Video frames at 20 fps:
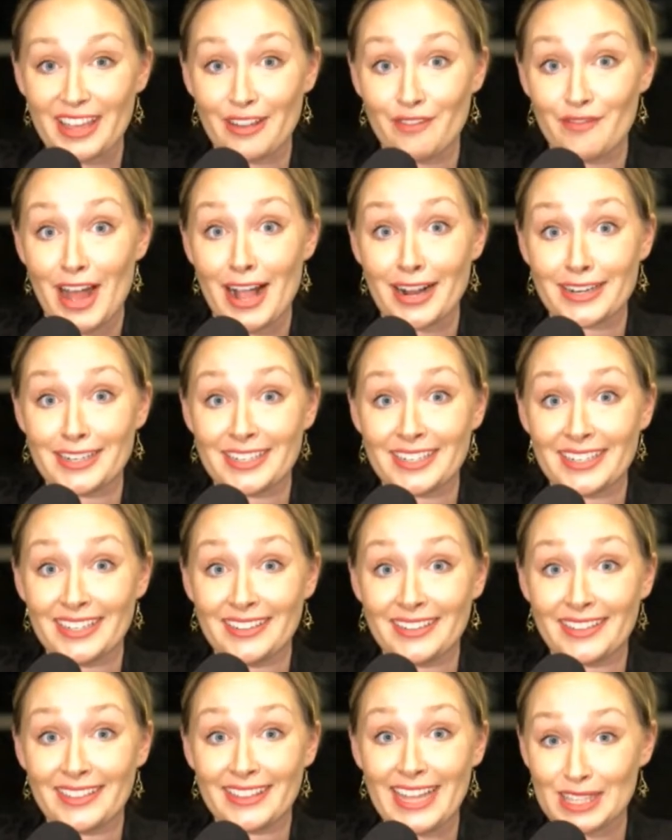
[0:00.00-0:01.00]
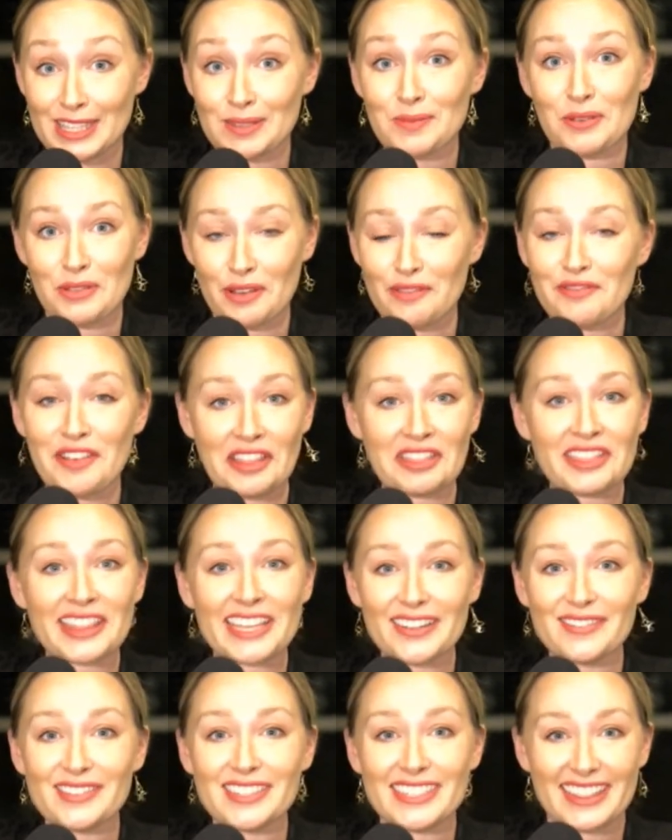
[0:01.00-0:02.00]
In fact, that's where the fun
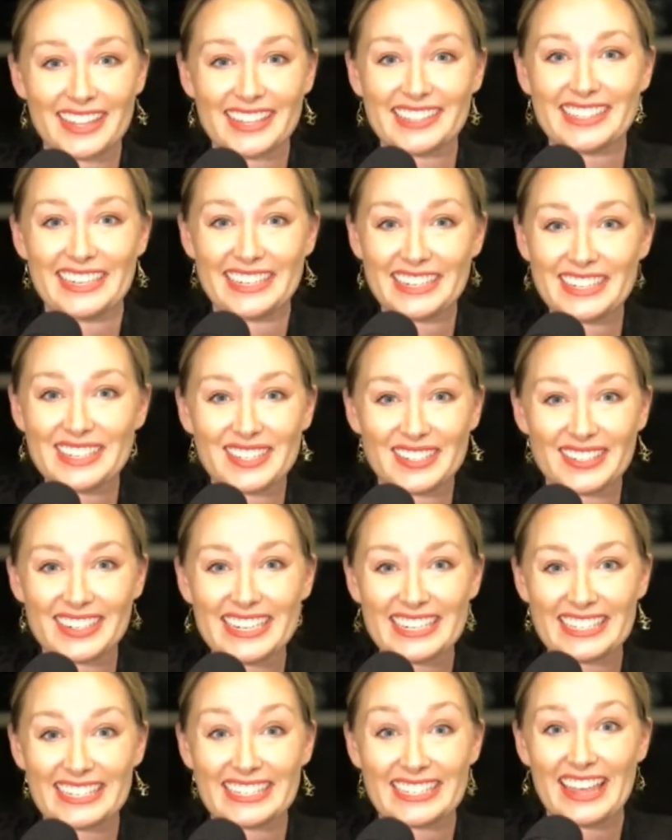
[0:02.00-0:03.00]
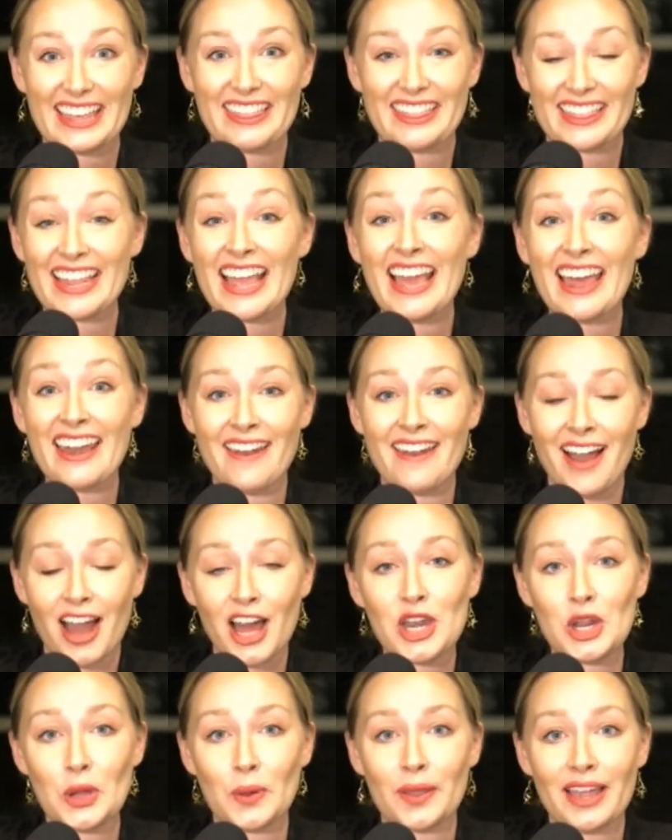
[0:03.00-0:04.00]
lives in this industry, is in not
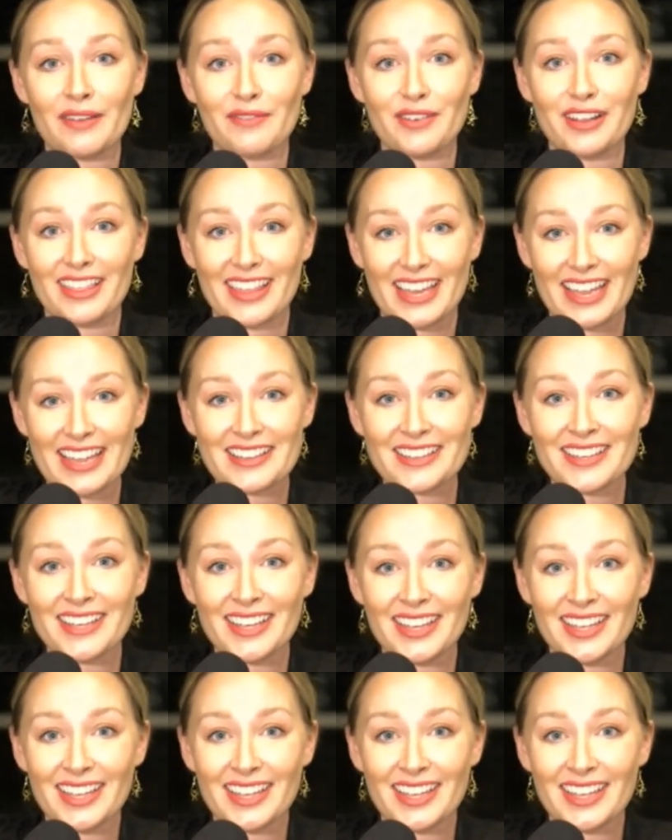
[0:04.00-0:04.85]
knowing everything.